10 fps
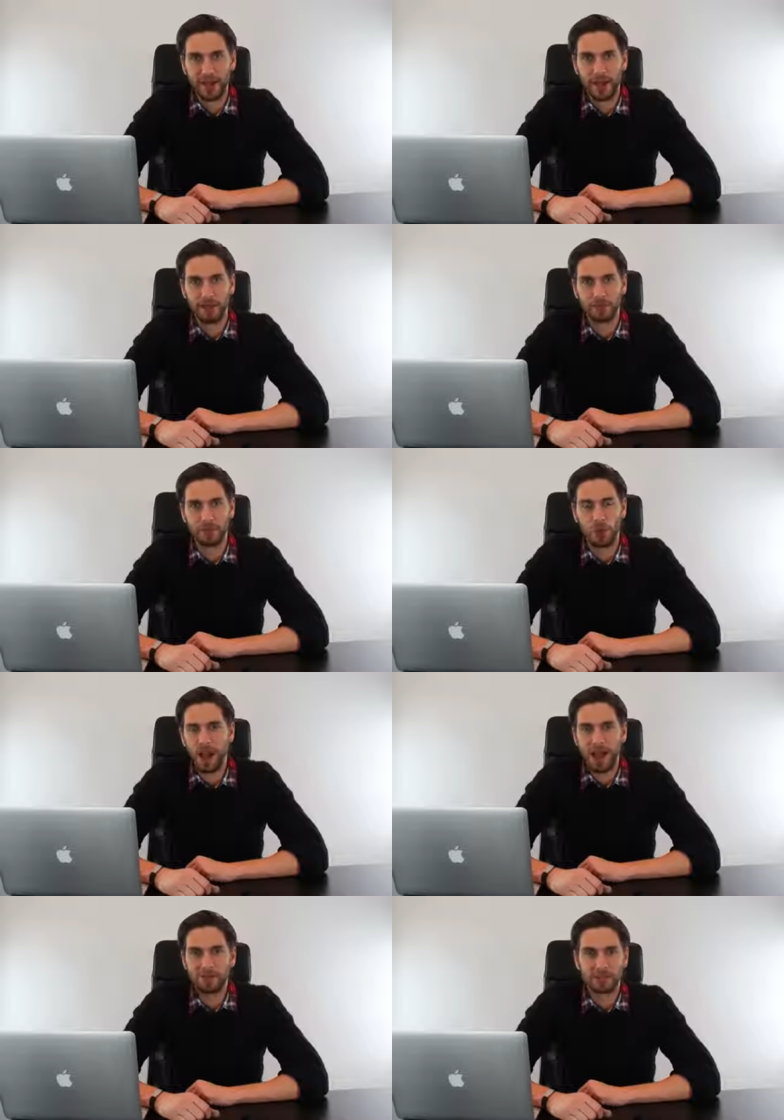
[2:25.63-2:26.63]

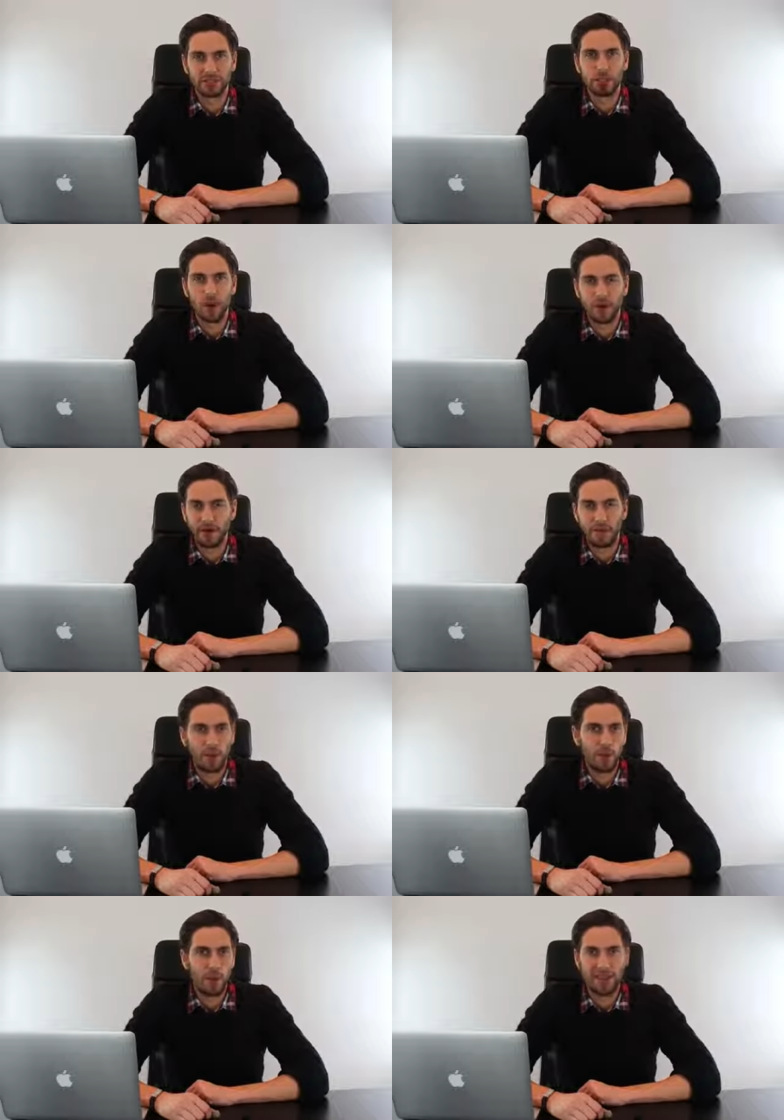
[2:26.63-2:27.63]
Not having to worry
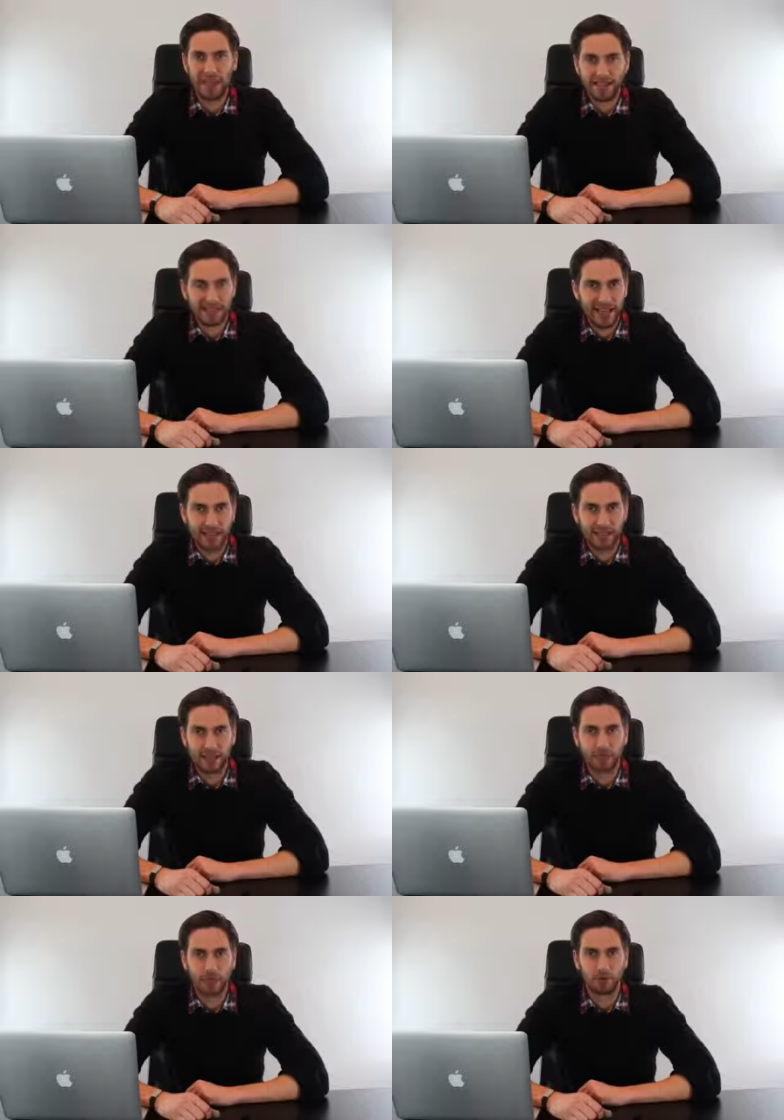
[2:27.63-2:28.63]
about where the next sale
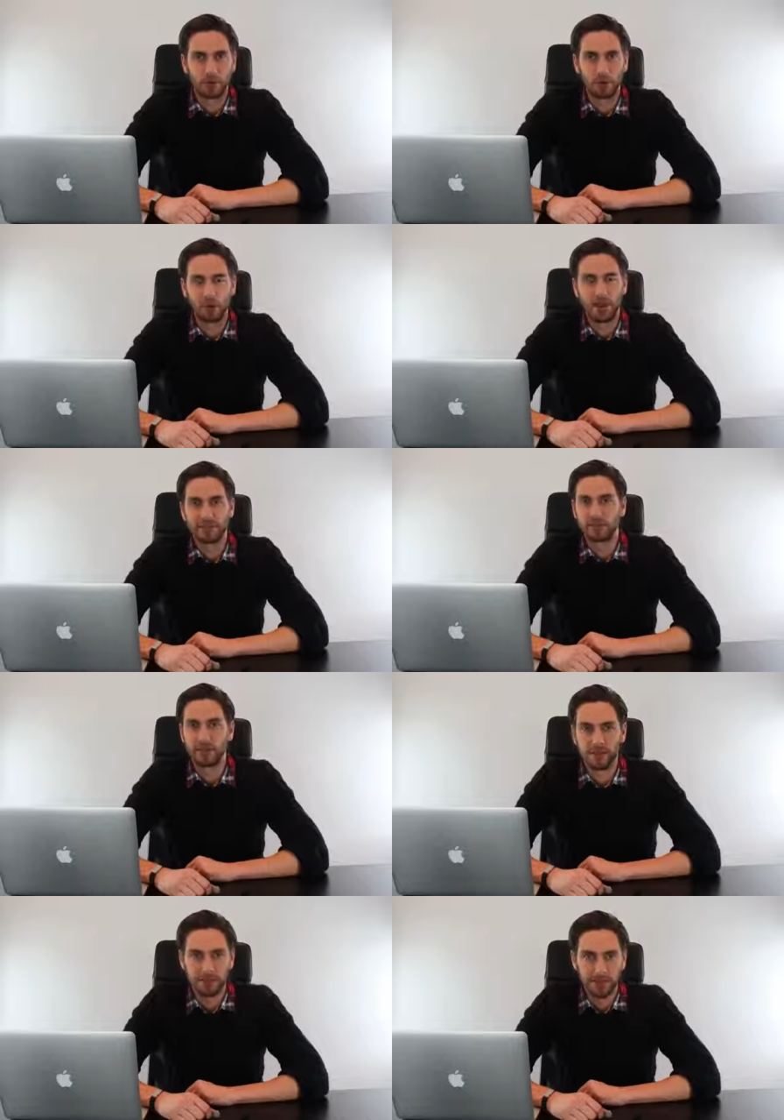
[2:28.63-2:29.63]
is coming from, not having to
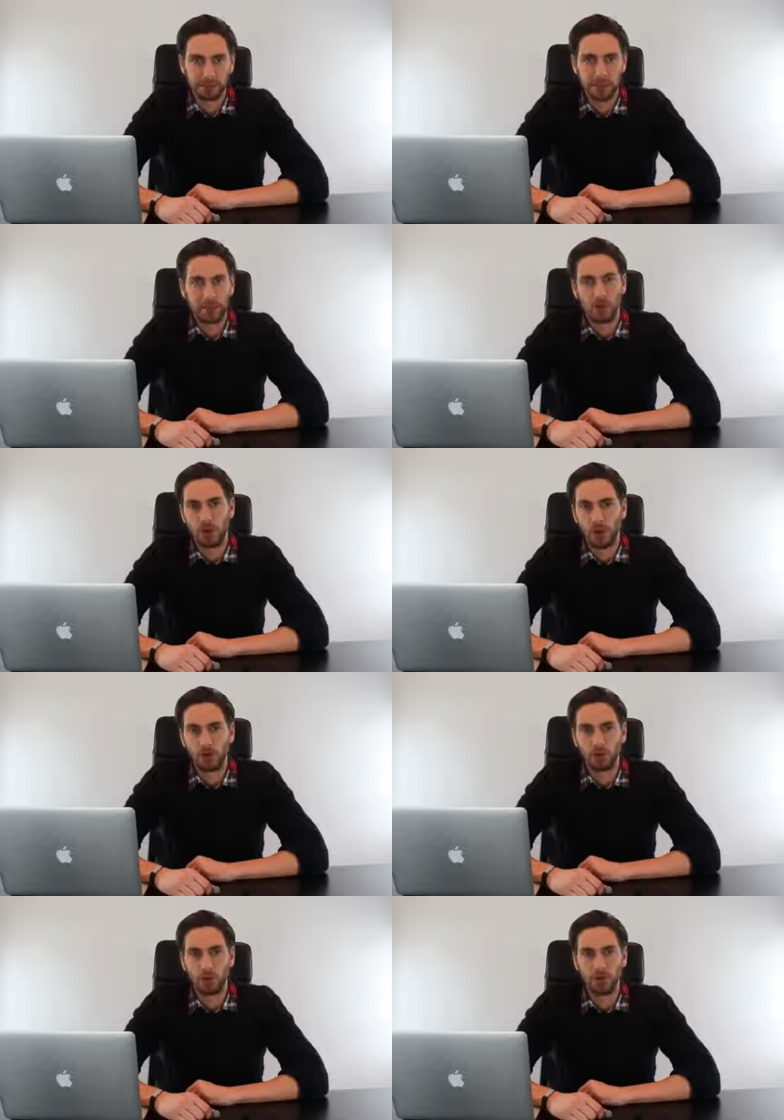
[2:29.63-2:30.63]
convince people
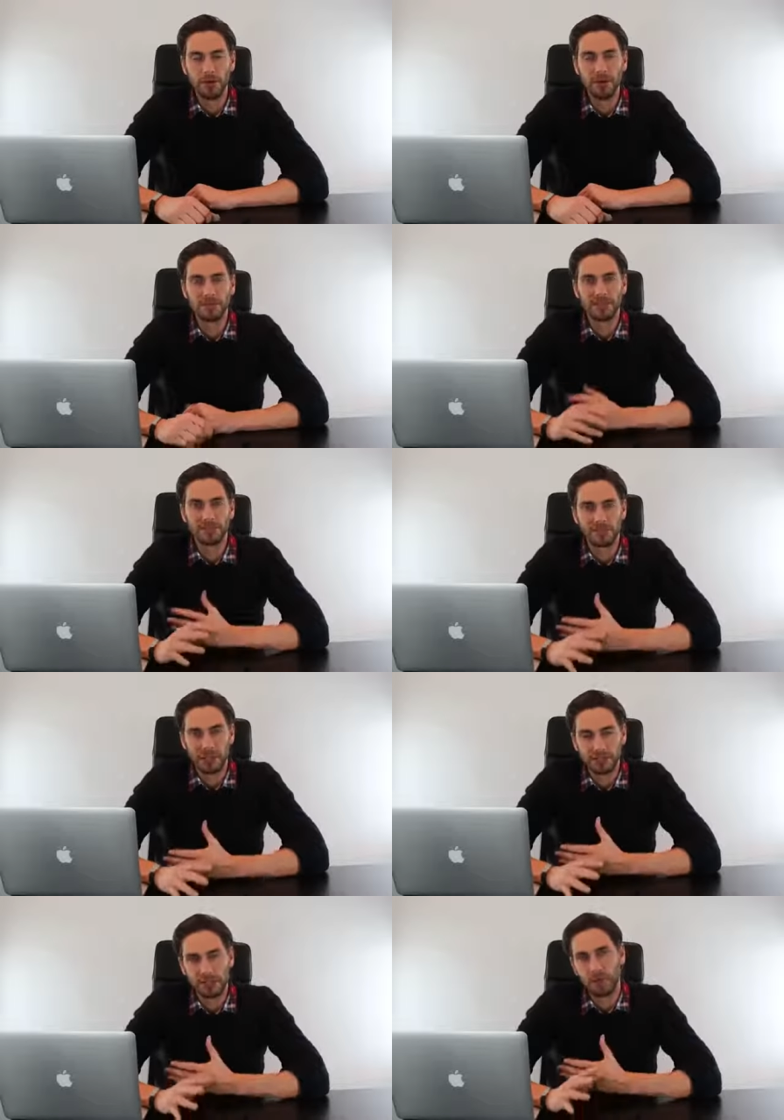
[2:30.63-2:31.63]
cold call is
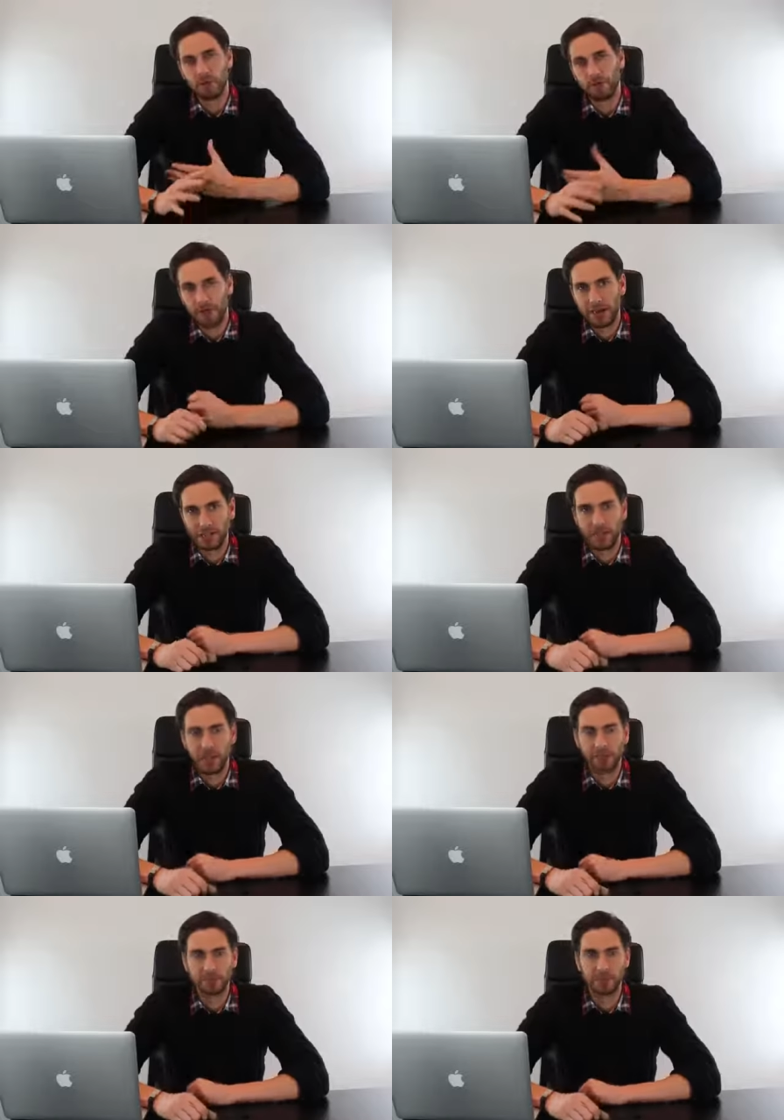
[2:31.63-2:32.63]
such a refreshing
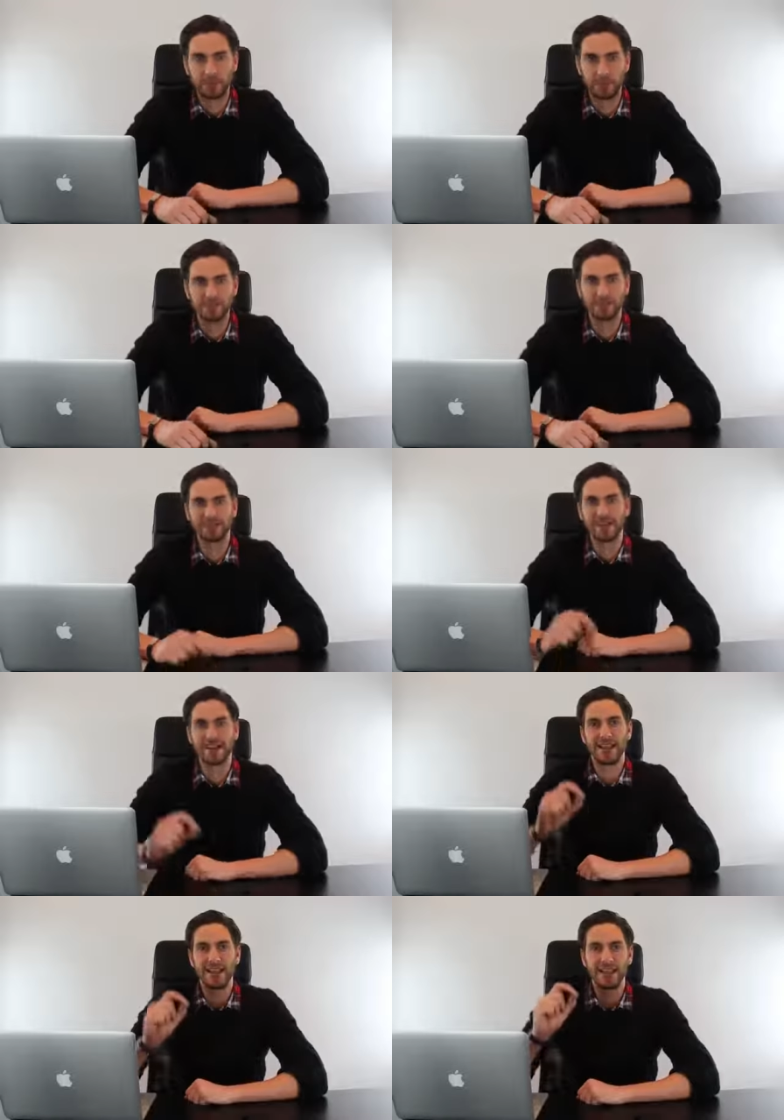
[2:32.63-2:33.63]
way of doing business.
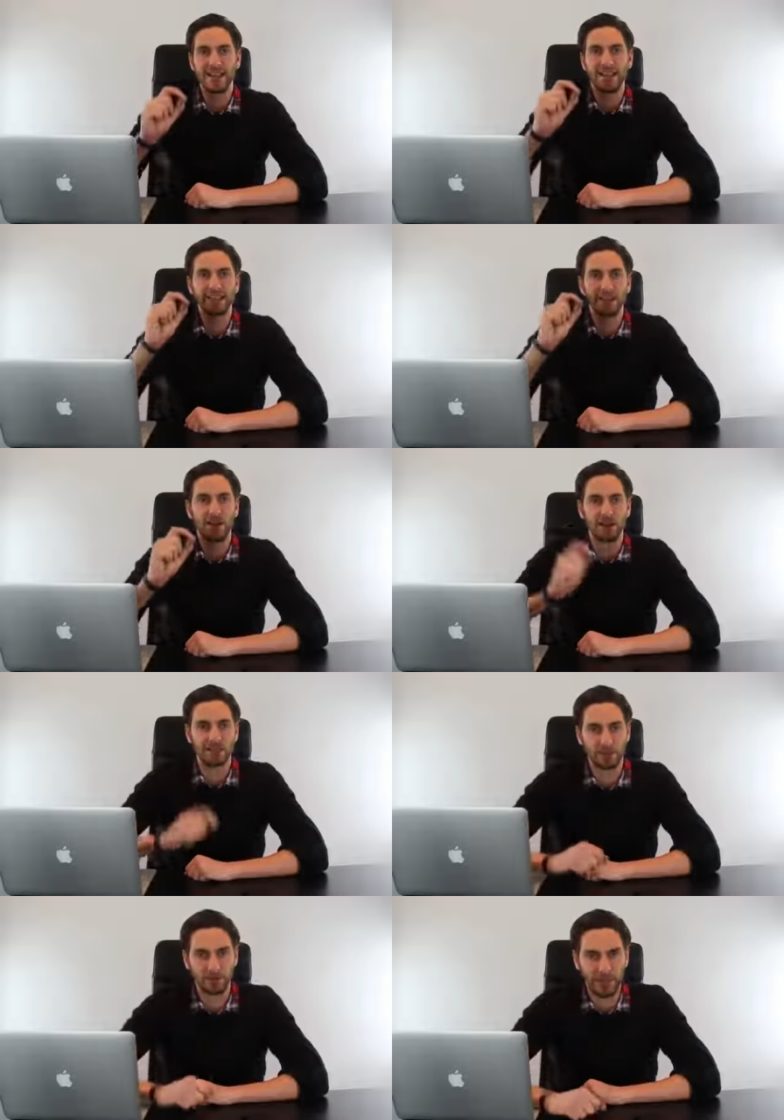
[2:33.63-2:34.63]
And here is the
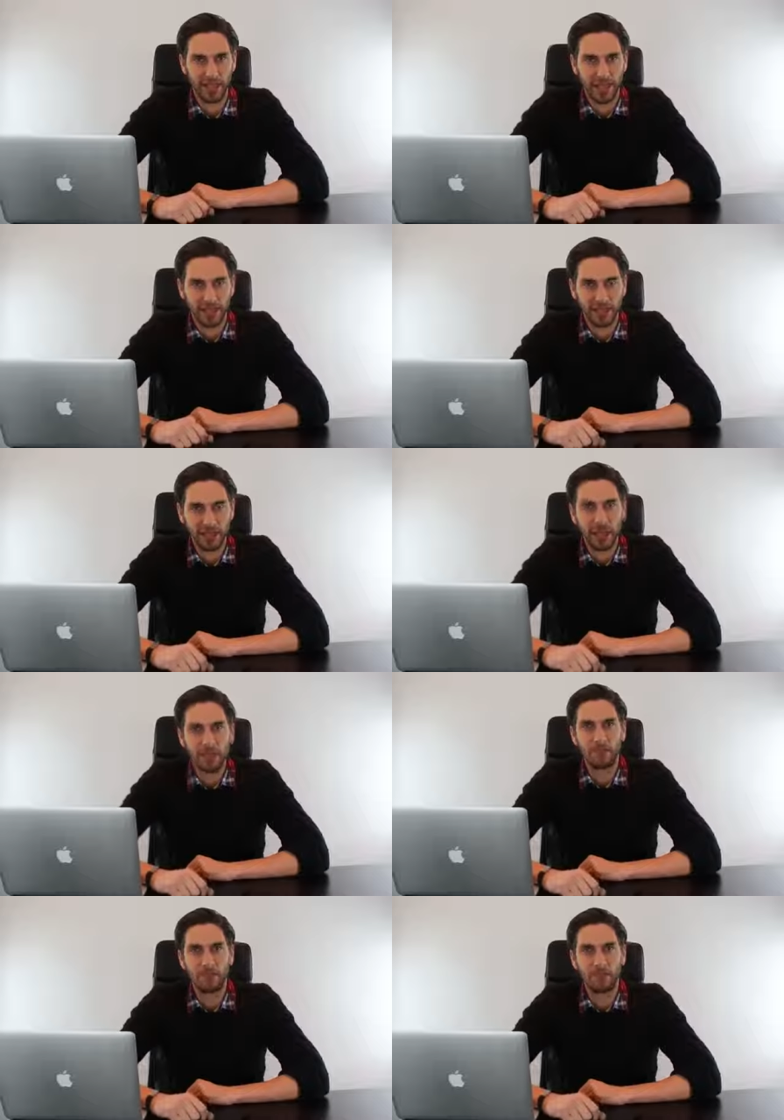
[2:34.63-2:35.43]
icing on the cake.